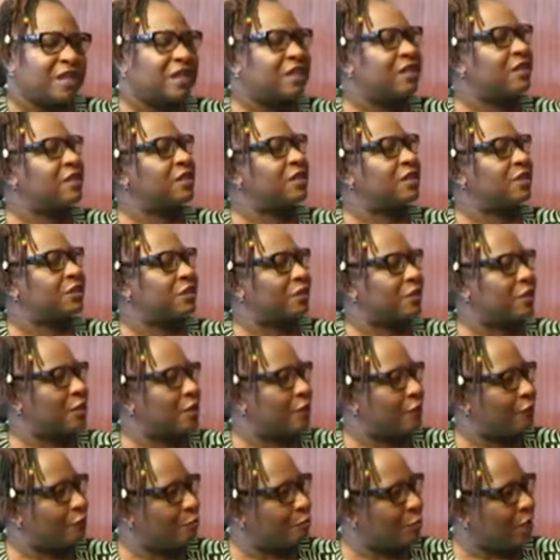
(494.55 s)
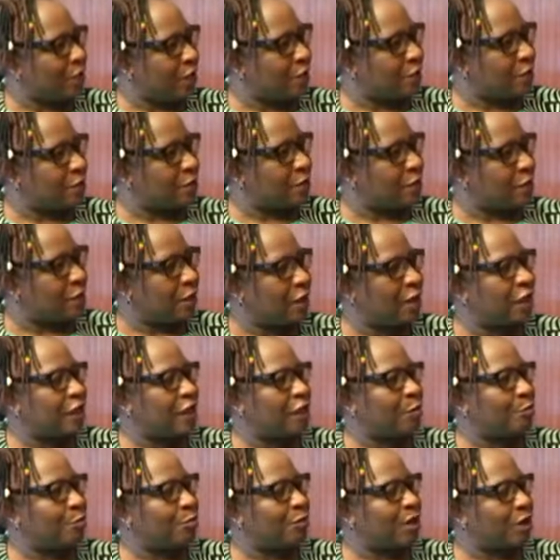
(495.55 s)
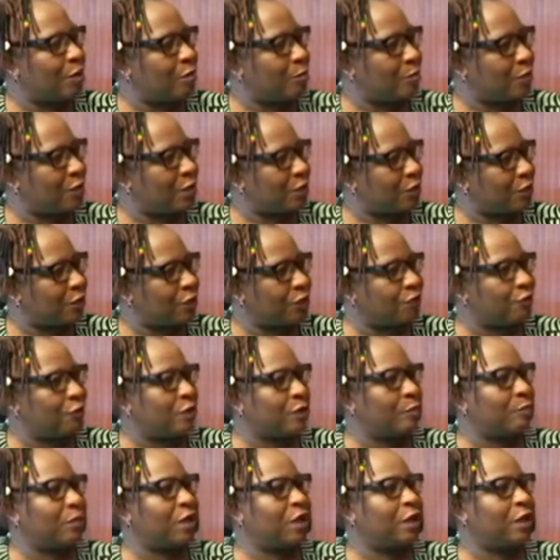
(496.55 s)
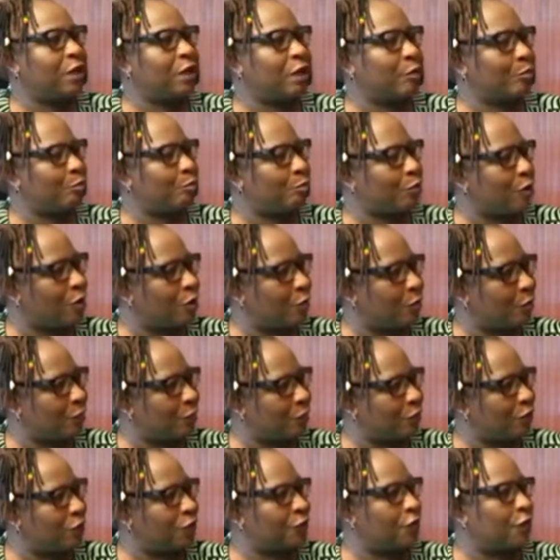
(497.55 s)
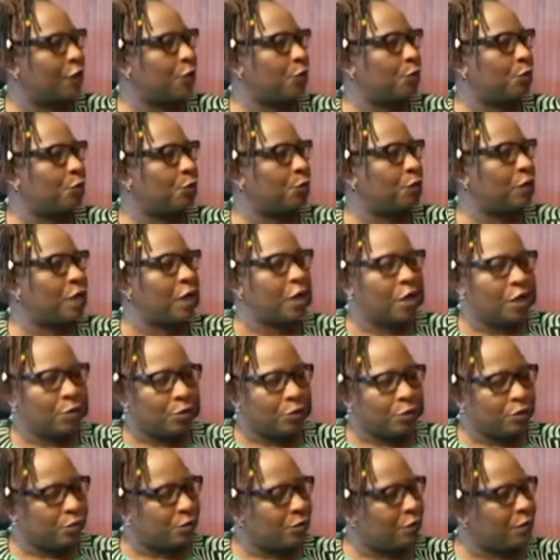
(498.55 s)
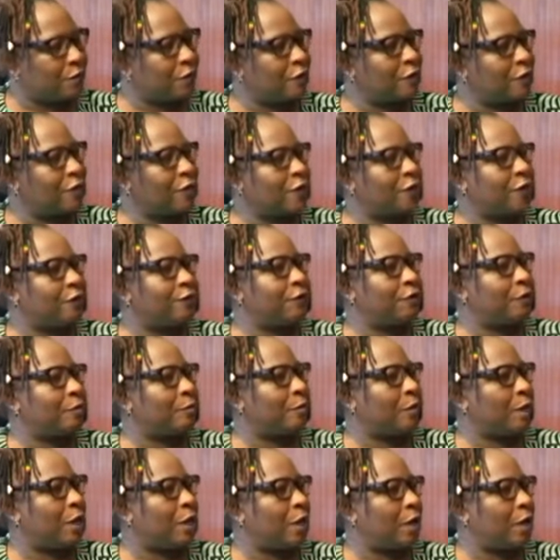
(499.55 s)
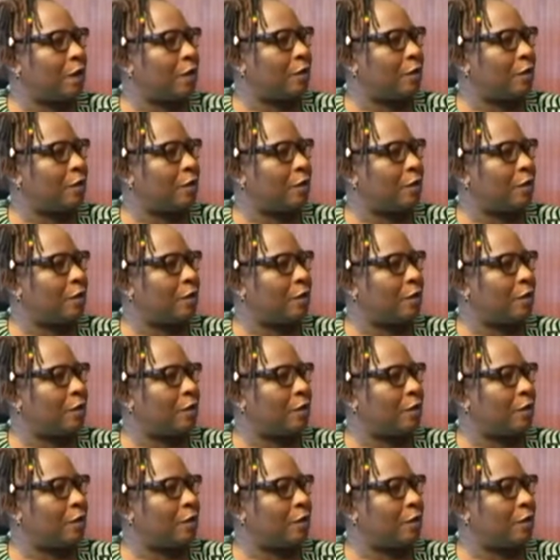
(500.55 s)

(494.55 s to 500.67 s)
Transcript: decisions they've made in empowerment of women, empowerment of the youth. We should not leave them